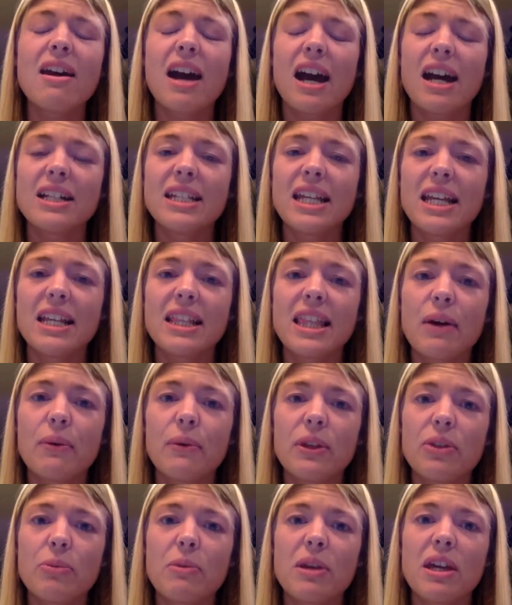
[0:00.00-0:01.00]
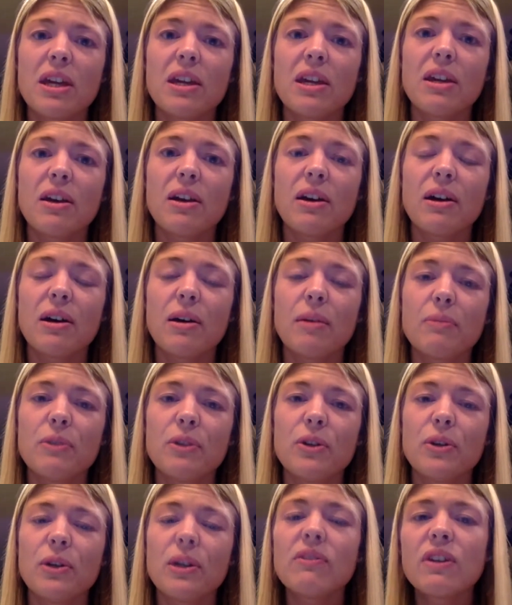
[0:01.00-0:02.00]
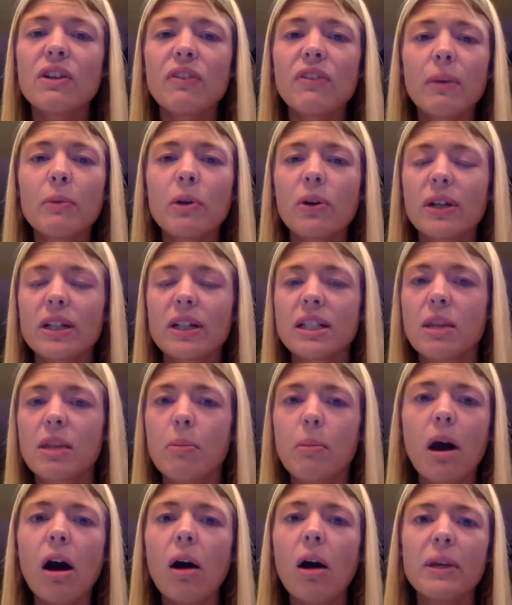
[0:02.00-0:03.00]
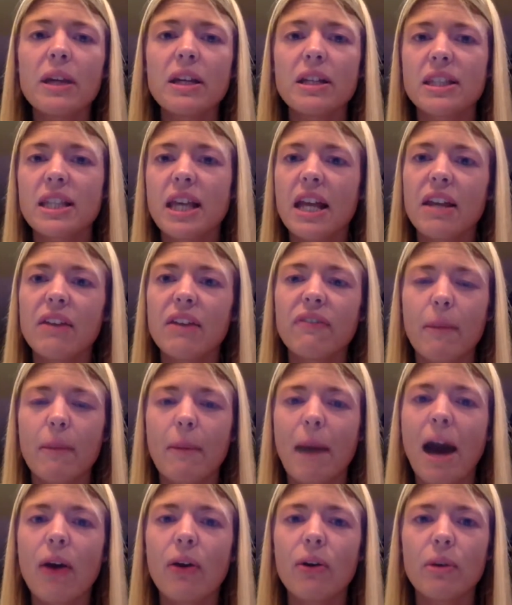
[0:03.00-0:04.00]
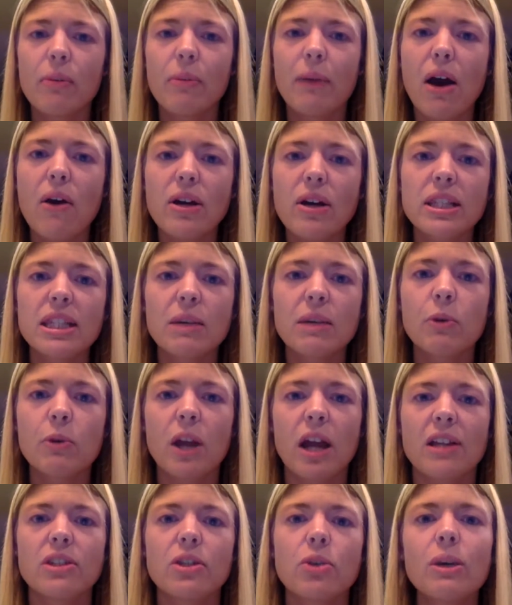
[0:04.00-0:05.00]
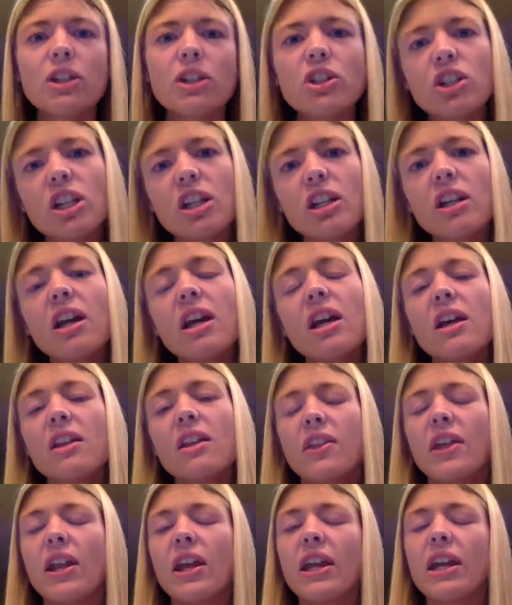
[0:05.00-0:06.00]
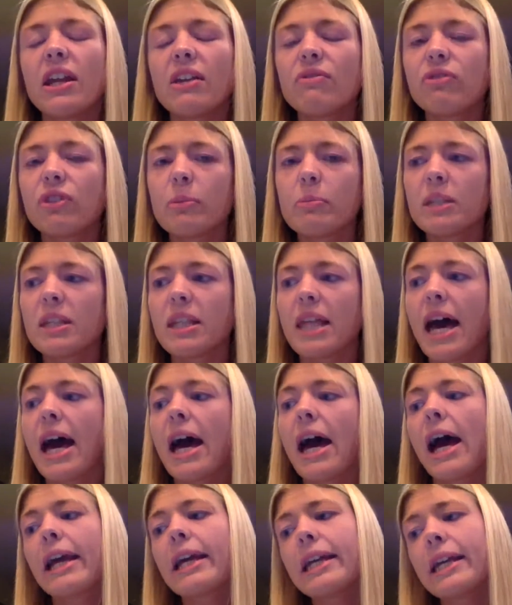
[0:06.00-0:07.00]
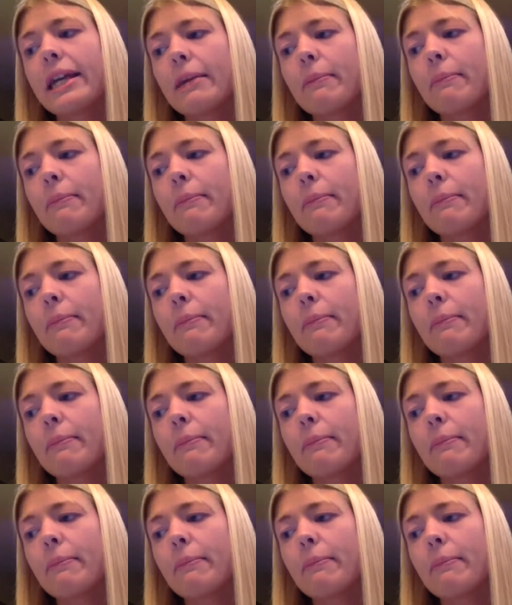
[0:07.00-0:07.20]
I take that with me, even if I'm going to the mall, because then if I'm out and about and someone has a question, then I can flip to that. I keep